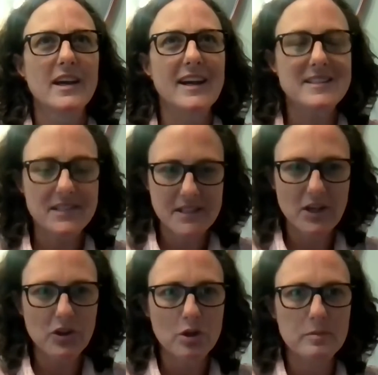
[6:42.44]
it's to
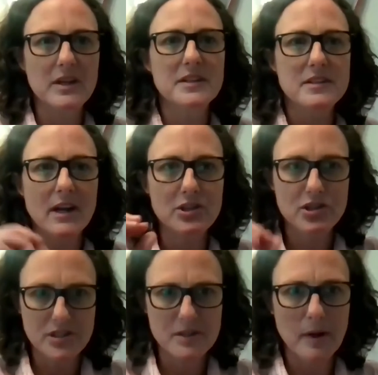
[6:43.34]
nail home that it's not
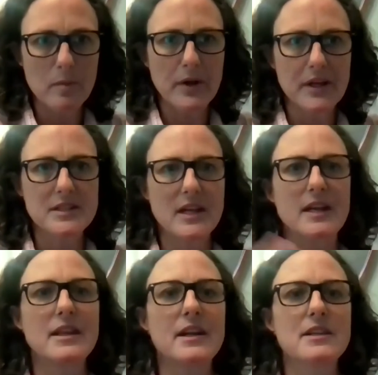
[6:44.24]
just about bikes
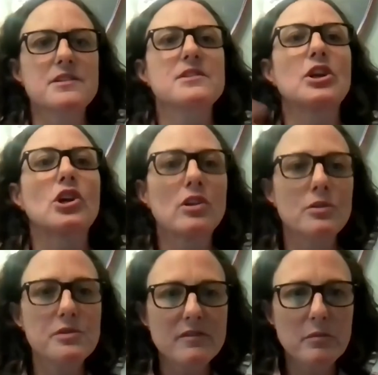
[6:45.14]
and that this is an
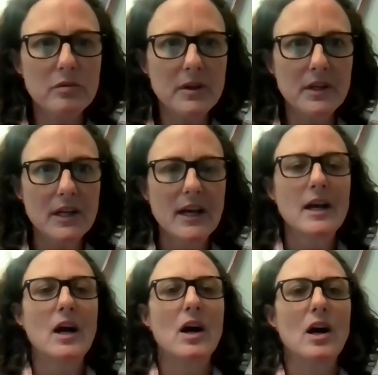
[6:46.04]
inclusive movement,
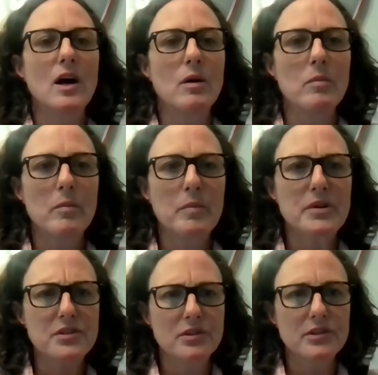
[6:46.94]

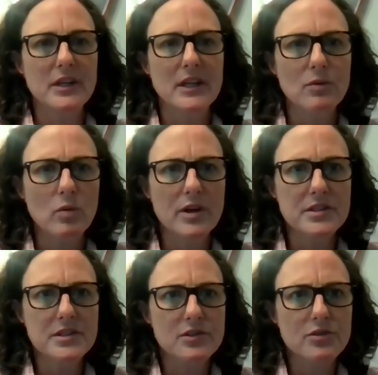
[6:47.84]
but certainly it
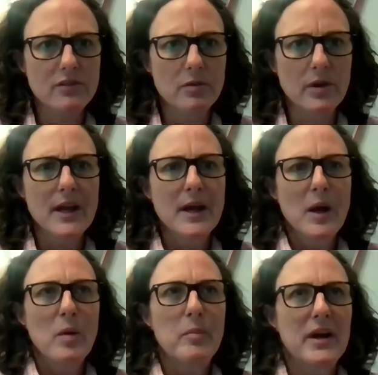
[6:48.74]
was driven
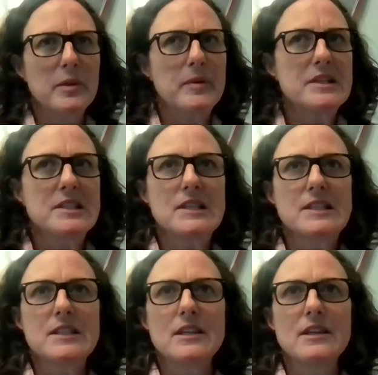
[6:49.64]
by the
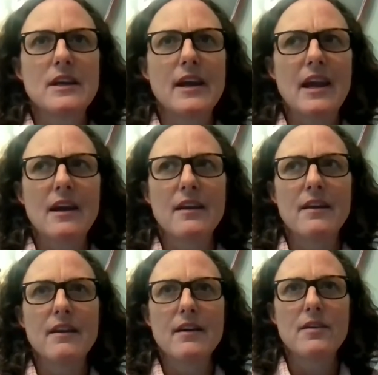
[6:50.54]
PCC
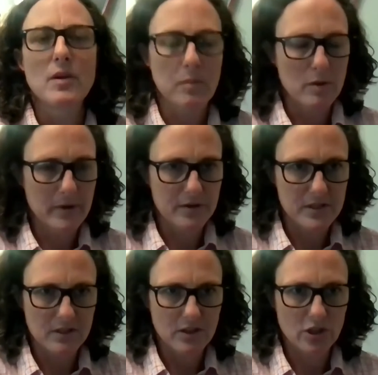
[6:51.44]
and the Palmetto
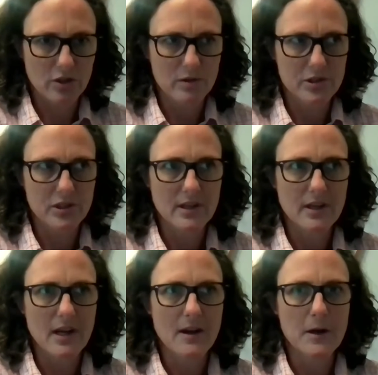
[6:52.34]
Cycling
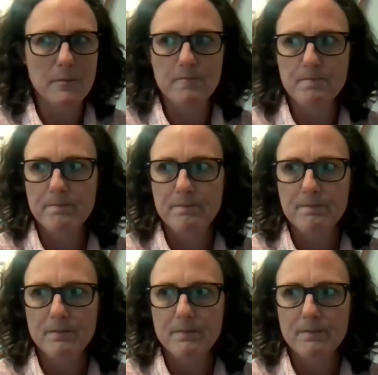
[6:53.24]
Coalition. And